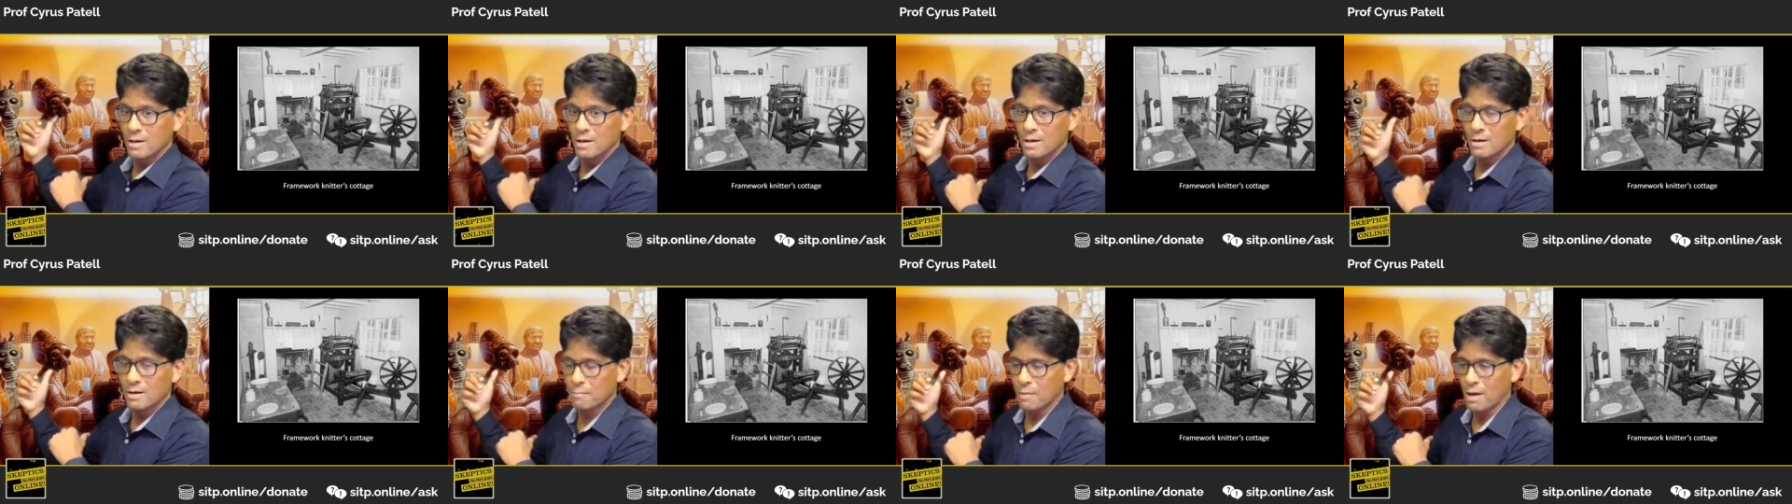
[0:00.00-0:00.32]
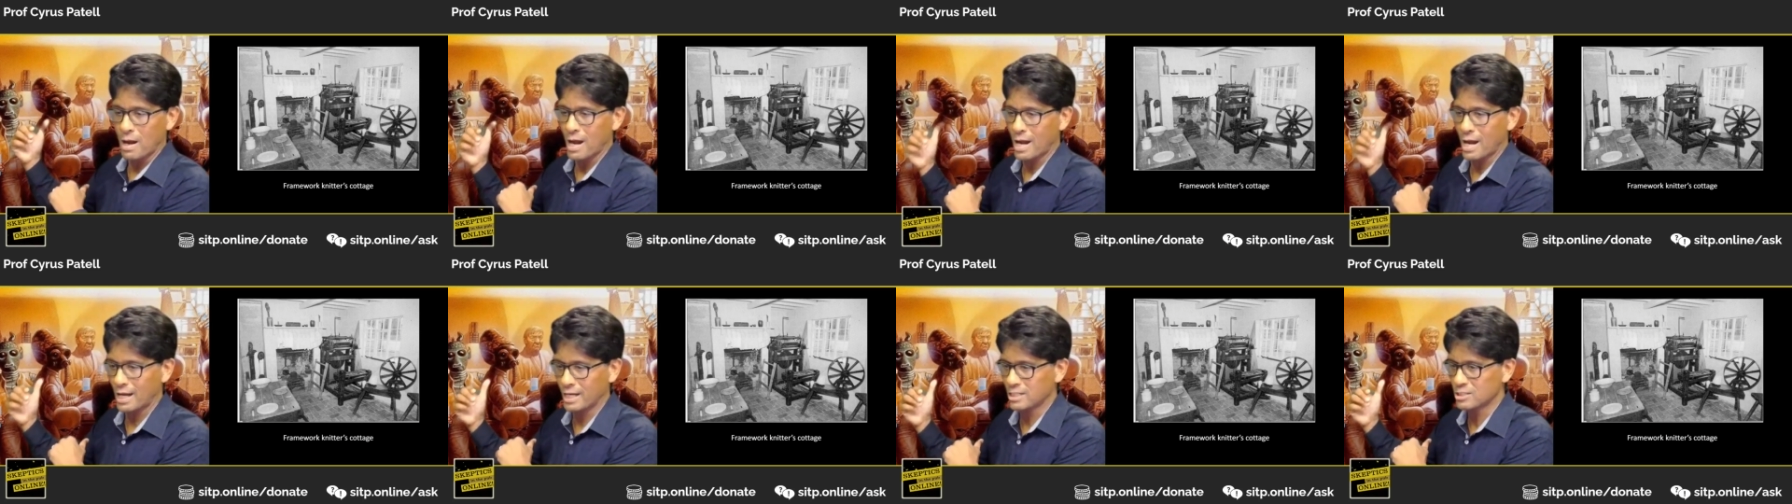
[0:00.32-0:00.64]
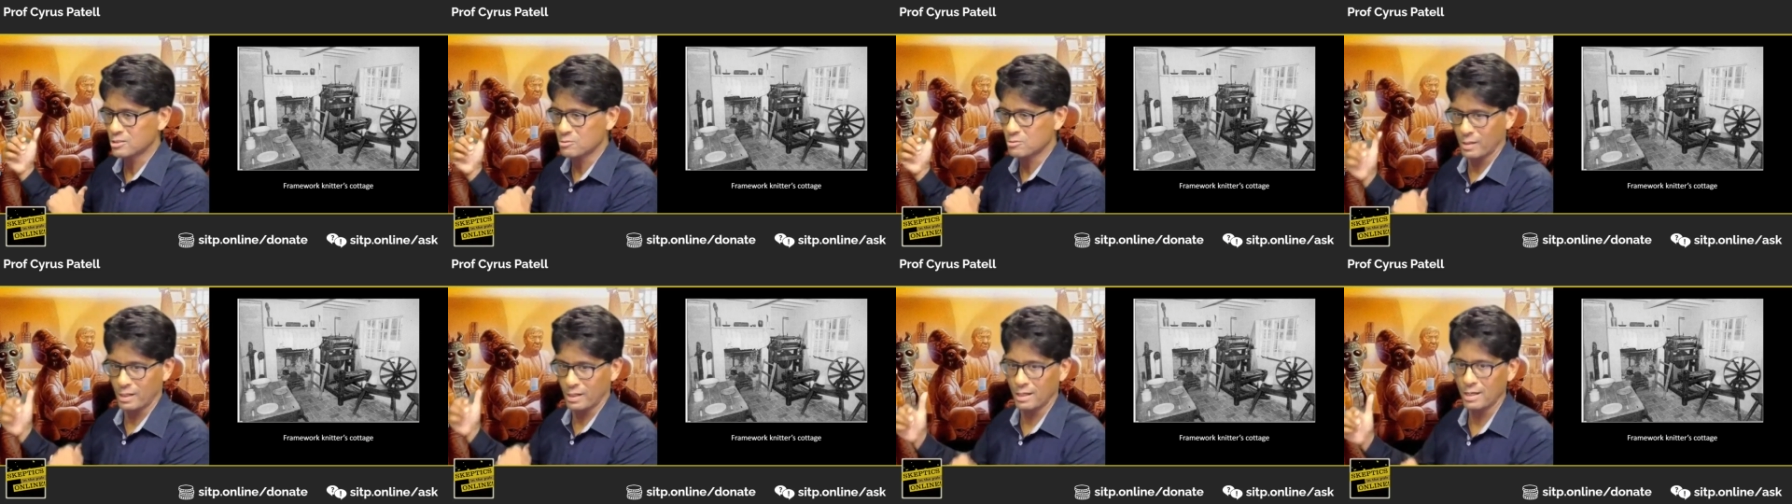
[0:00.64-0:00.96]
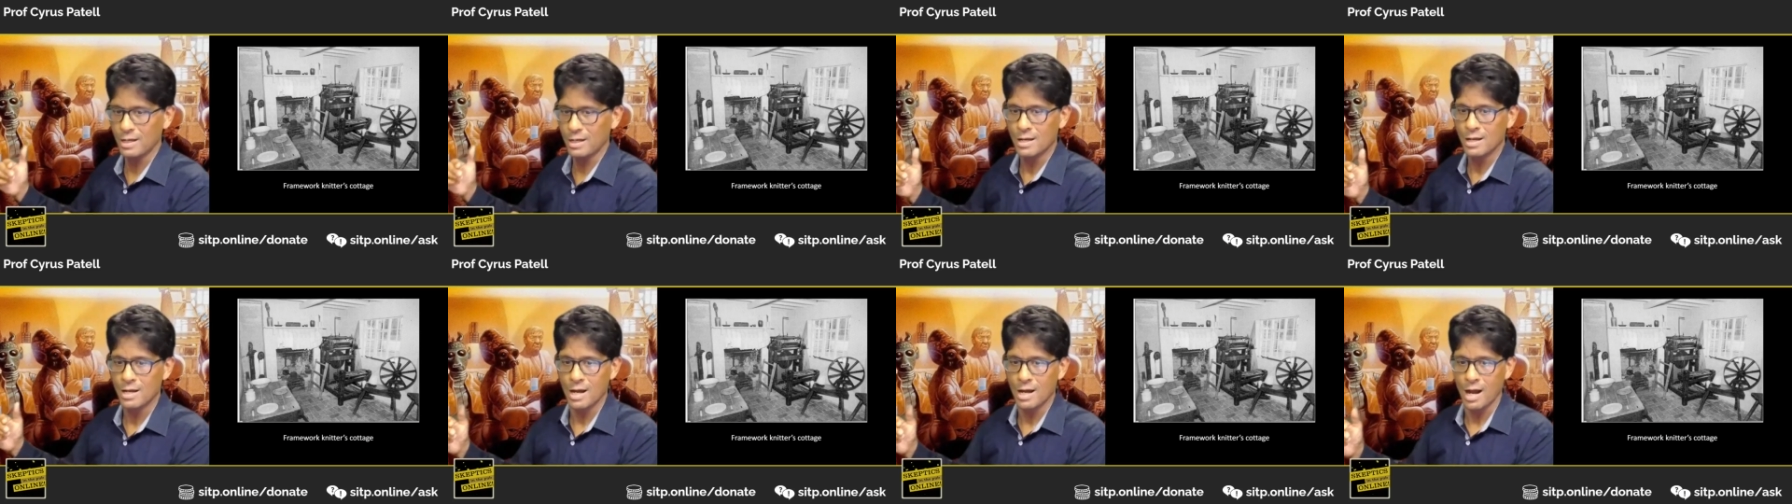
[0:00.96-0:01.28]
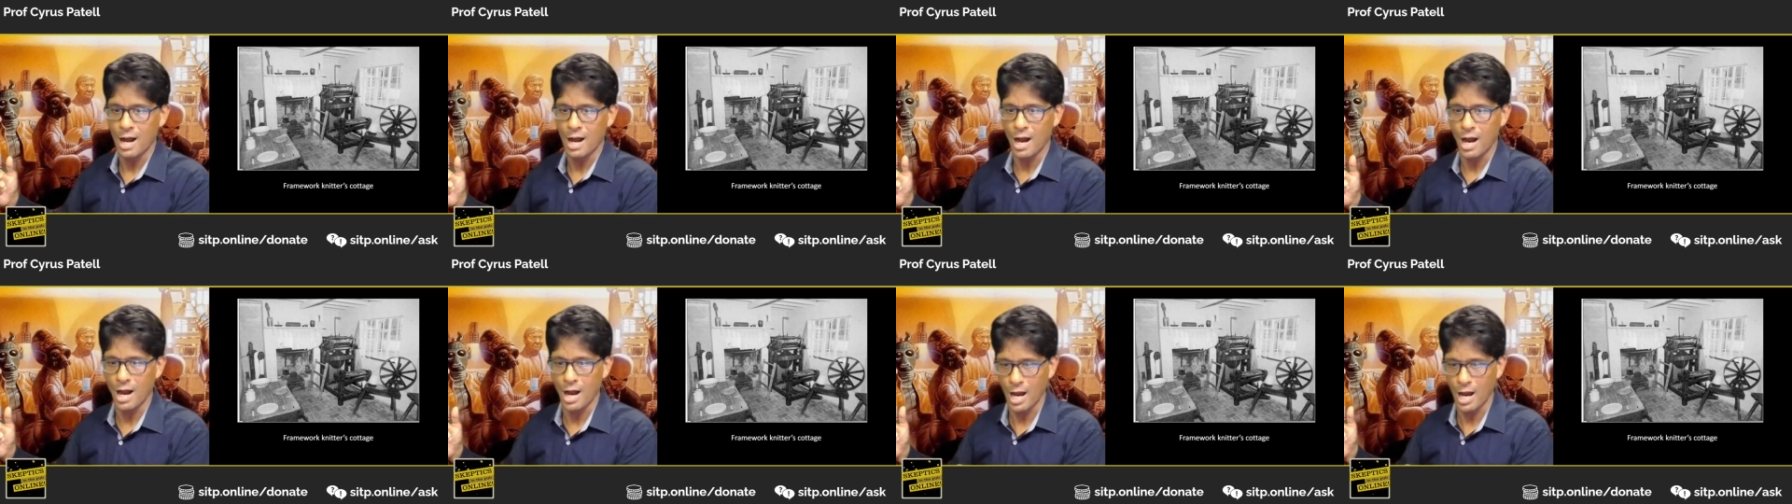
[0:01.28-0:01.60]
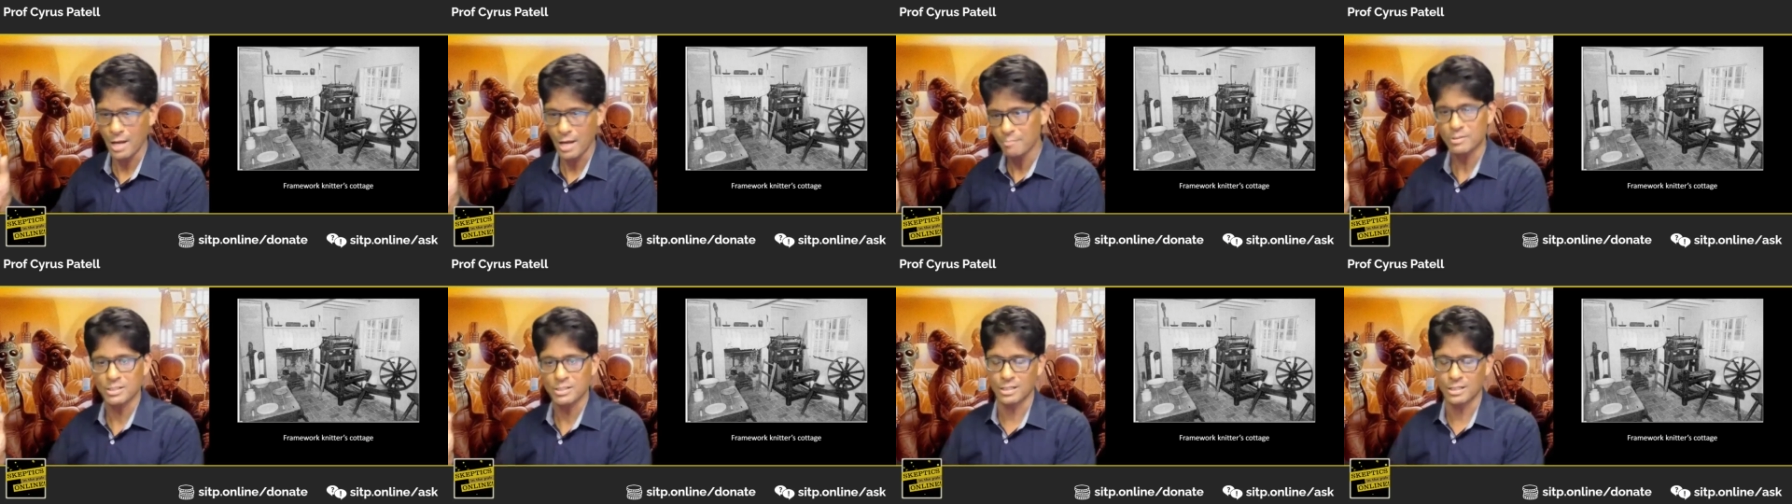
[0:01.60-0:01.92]
behind me.
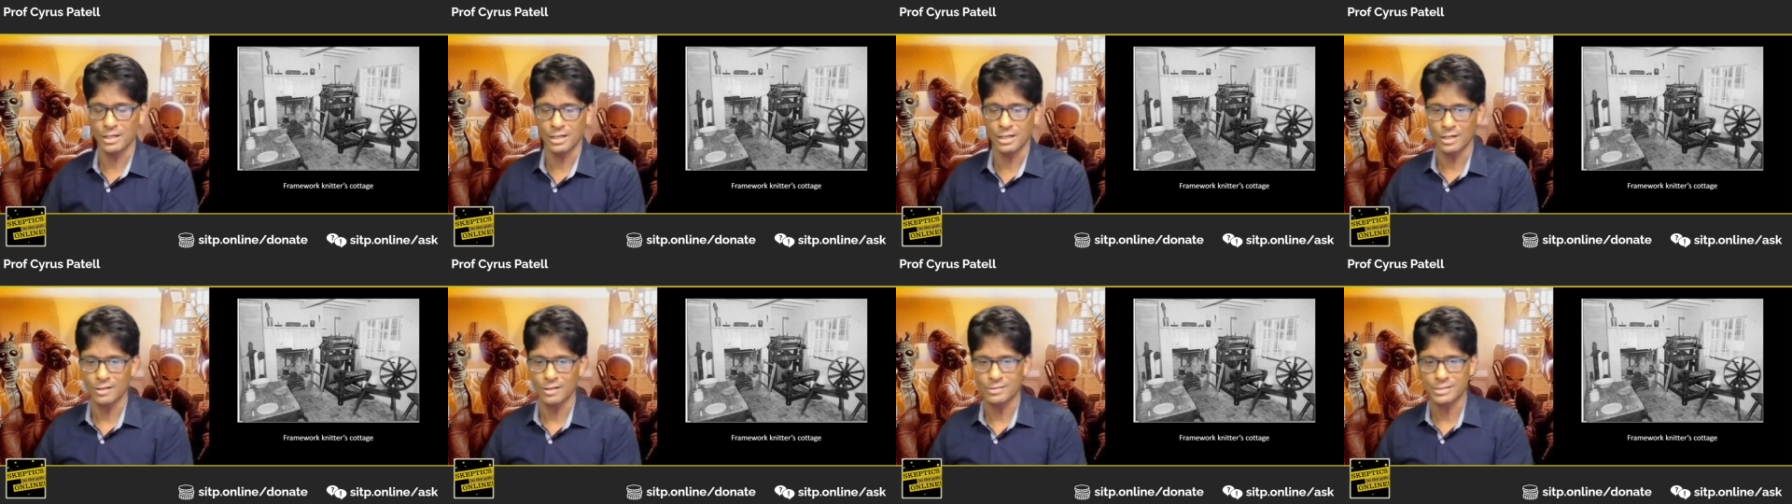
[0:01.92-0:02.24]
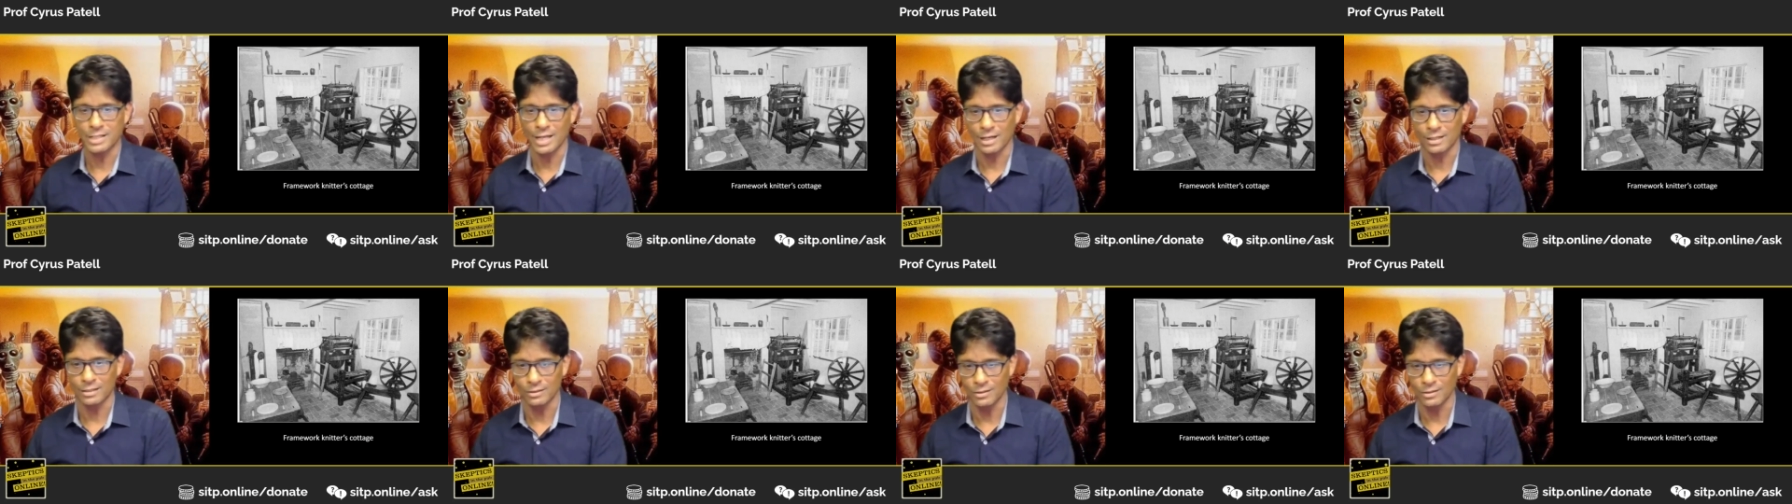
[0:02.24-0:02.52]
I'm just going to go take